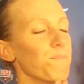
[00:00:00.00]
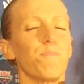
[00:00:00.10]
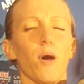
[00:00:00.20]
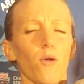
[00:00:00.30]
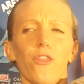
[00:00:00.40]

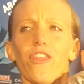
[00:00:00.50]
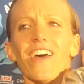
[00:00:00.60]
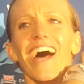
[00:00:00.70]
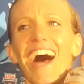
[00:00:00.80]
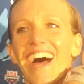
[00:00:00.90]
Both.
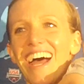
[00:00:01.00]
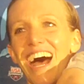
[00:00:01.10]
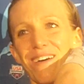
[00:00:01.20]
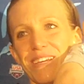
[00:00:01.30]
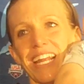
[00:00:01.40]

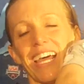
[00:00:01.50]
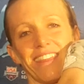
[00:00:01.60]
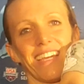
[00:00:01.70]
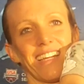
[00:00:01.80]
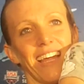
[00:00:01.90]
Yeah. I mean, I
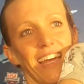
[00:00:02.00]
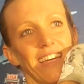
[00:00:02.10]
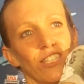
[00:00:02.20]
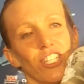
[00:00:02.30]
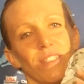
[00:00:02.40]
think, like,
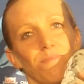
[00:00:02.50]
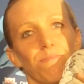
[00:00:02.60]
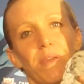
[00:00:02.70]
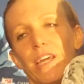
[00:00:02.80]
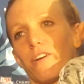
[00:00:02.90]
just
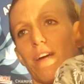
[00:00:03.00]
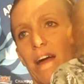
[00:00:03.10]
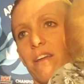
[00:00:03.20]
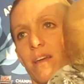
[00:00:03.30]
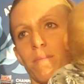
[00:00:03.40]
being
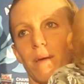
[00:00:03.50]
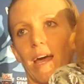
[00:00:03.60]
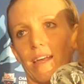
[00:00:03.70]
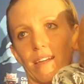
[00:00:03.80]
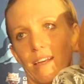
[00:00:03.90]
around him,
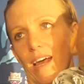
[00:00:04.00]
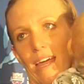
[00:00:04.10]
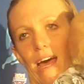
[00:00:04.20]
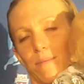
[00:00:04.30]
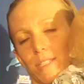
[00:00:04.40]

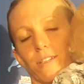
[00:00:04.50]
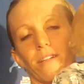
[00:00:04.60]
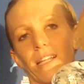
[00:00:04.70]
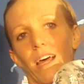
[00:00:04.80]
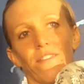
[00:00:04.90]
I
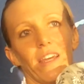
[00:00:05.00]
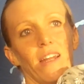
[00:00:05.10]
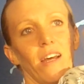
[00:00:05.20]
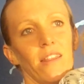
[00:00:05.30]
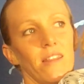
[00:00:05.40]
absolutely love
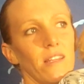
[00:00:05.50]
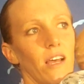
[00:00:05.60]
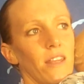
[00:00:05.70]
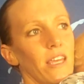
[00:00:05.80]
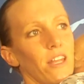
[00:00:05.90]
it.
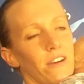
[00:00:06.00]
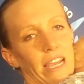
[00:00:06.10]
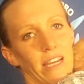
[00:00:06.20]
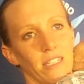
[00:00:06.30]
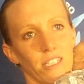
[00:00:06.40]
On the other
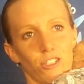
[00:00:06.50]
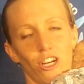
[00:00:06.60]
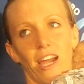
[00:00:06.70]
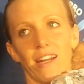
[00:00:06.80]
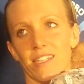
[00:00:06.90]
hand, you know,
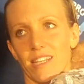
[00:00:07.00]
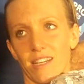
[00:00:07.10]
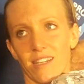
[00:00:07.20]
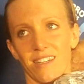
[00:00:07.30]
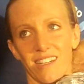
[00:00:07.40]
trying
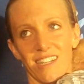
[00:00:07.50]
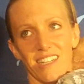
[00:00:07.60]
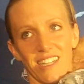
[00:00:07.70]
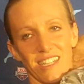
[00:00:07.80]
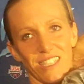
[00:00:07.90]
to,
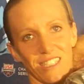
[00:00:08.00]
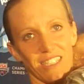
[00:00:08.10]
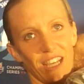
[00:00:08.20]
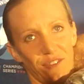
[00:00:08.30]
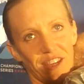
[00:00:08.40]

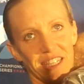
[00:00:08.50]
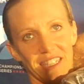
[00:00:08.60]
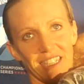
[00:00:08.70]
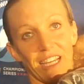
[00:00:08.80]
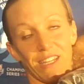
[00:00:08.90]
if
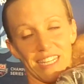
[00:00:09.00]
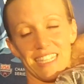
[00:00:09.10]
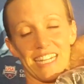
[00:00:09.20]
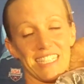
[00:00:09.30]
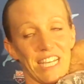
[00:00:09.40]
he's, like I
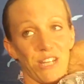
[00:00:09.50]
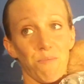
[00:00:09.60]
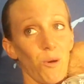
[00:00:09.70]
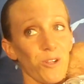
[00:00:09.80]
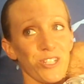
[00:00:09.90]
said, he's getting
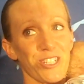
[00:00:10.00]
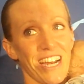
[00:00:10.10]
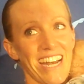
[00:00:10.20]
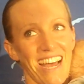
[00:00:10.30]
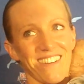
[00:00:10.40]
molars
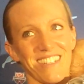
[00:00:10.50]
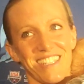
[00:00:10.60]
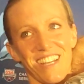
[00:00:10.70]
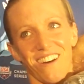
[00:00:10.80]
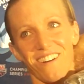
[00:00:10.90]
right now,
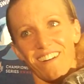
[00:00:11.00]
so